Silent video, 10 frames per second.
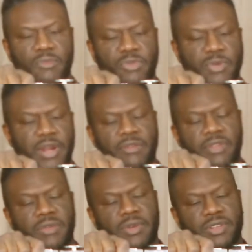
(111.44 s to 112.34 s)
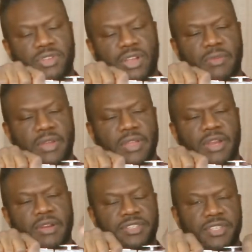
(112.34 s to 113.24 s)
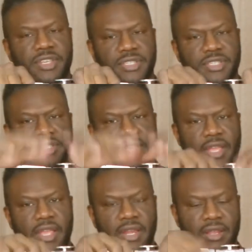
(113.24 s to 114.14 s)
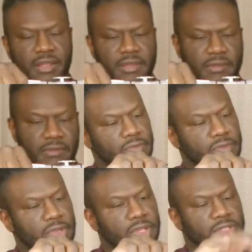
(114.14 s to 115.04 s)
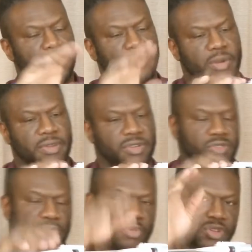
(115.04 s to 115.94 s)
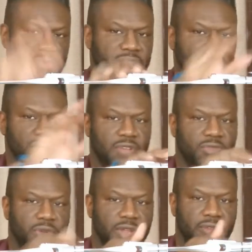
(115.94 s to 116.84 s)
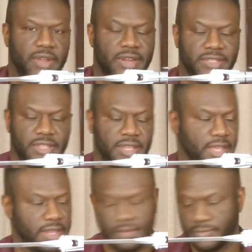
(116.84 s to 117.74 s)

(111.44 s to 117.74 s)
But what I really want to talk about here is the head. So what I'm going to do is pull the blades off and we'll get right into the head.